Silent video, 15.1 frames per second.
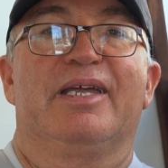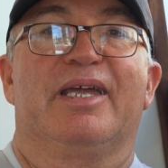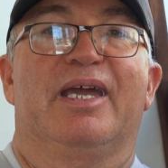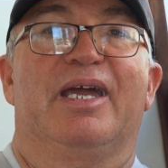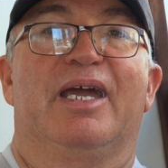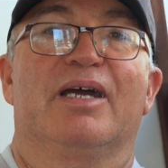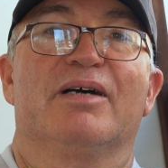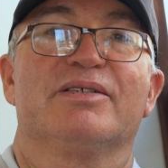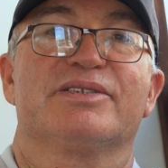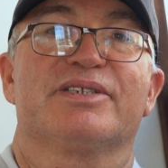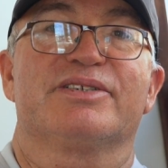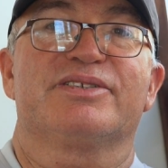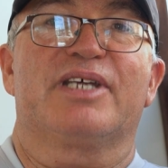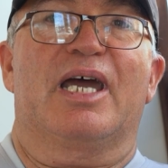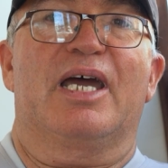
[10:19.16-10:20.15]
yeah, it was
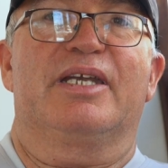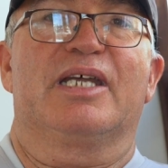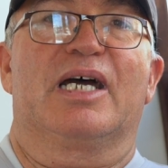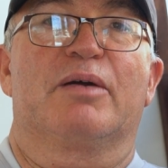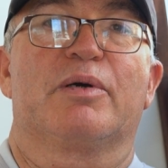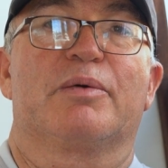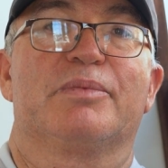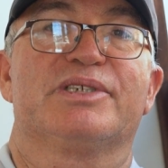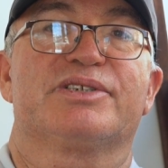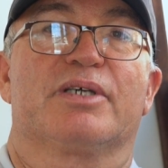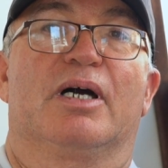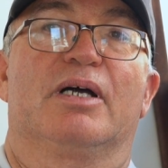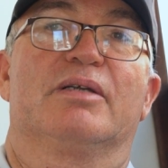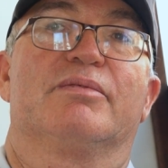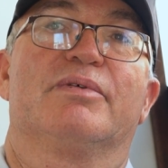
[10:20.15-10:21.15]
a sad day when we
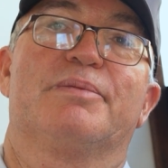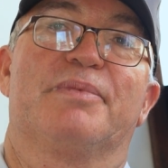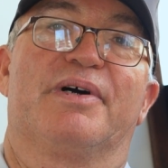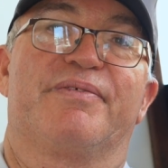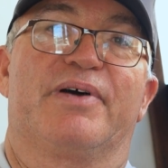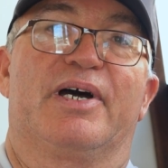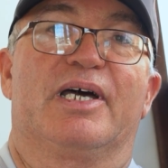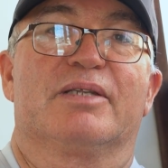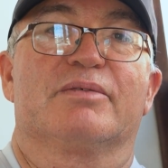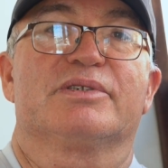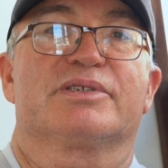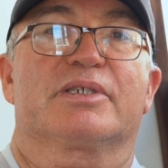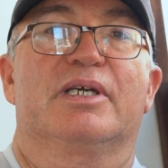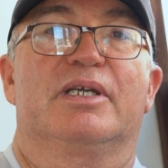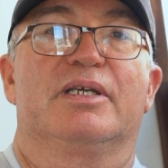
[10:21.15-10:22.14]
sold it, when my father
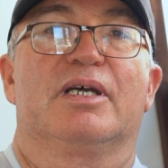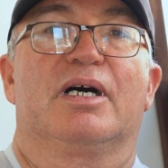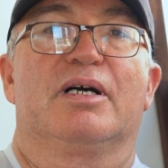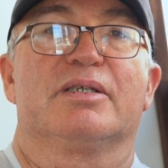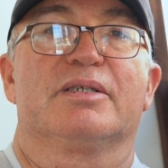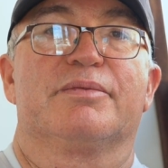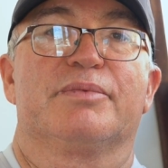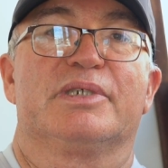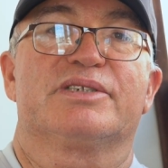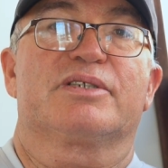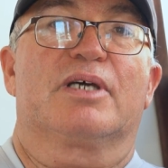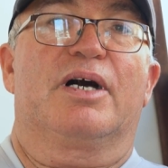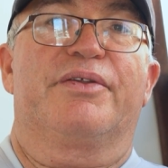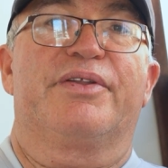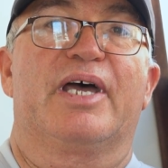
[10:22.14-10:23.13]
was getting older, and we
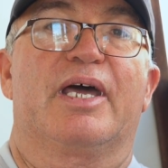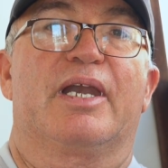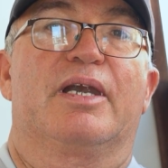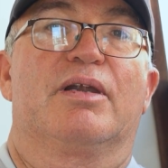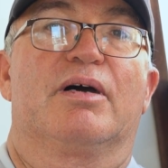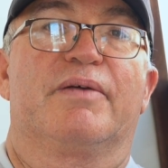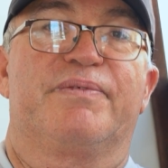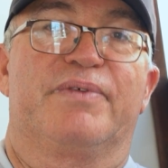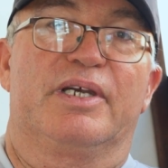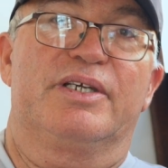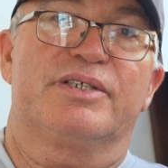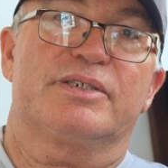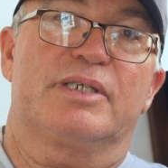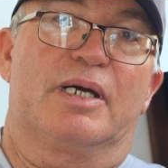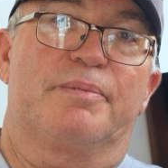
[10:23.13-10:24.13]
sold that, and I
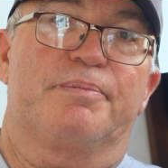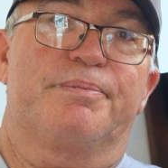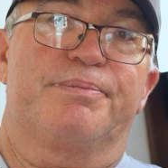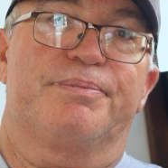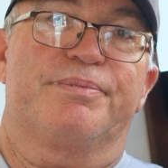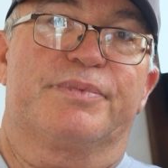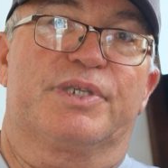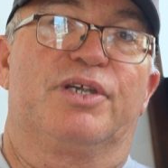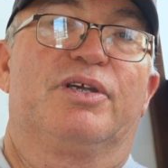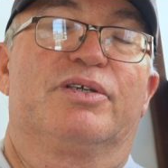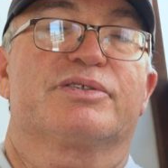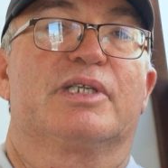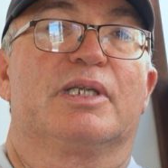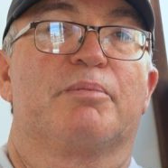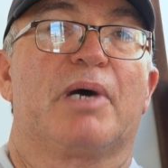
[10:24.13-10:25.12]
finished up
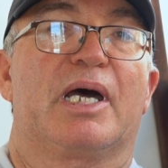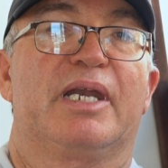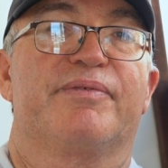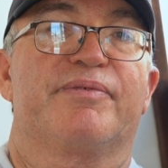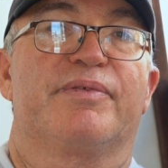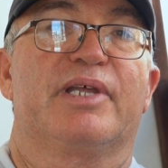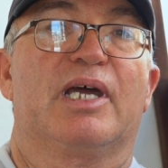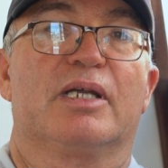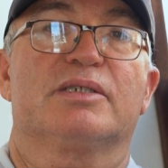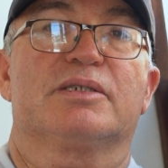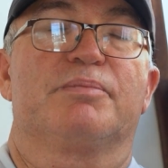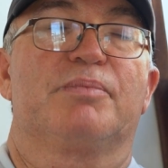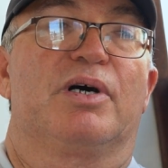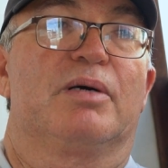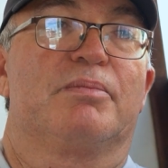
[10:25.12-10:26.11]
using the money for that
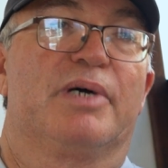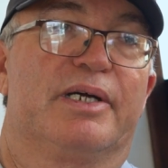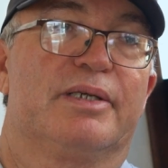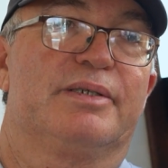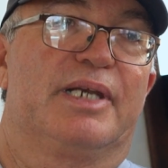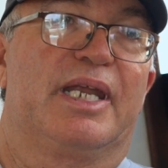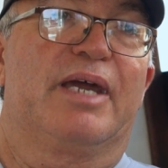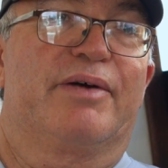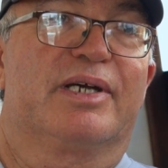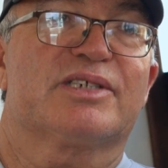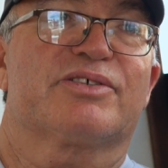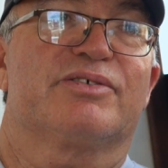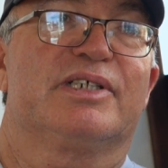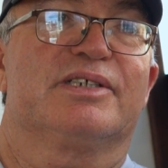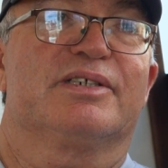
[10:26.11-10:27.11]
to buy my now
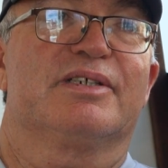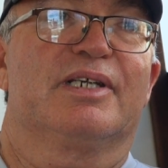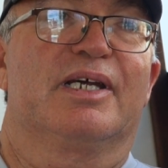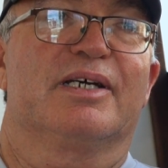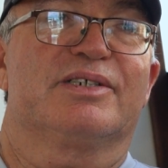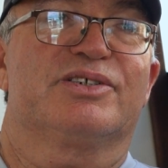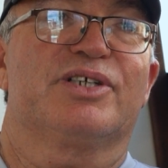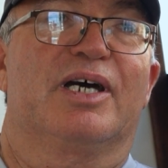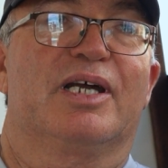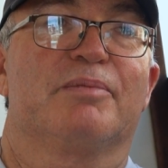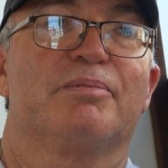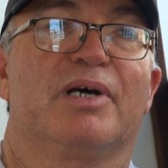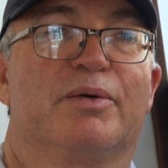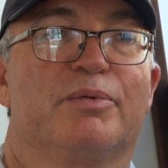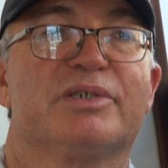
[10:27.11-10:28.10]
estuary charter
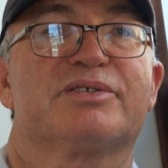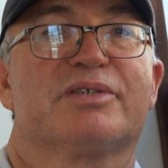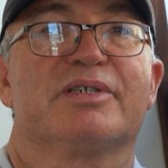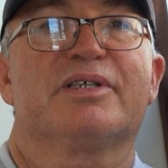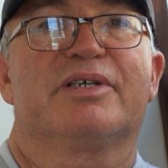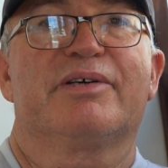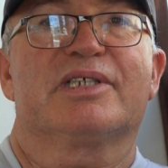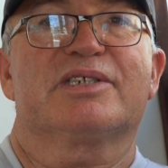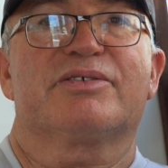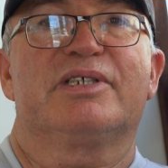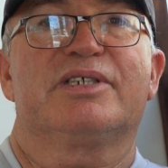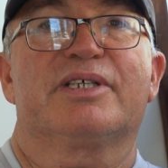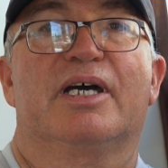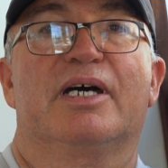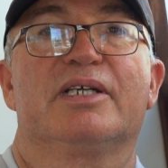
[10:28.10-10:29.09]
boat, which I do
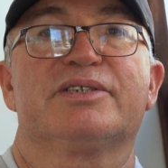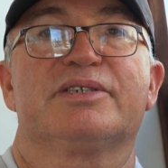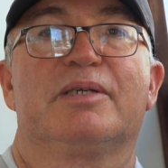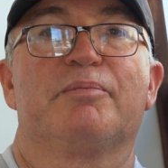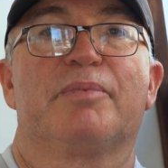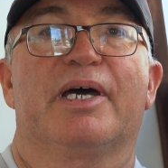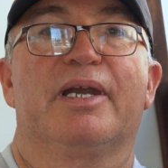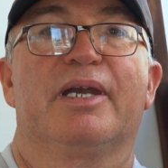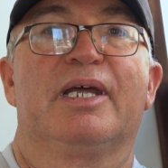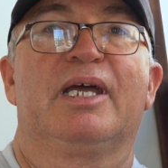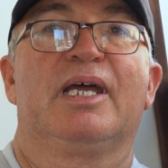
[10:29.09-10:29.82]
estuary charters in. But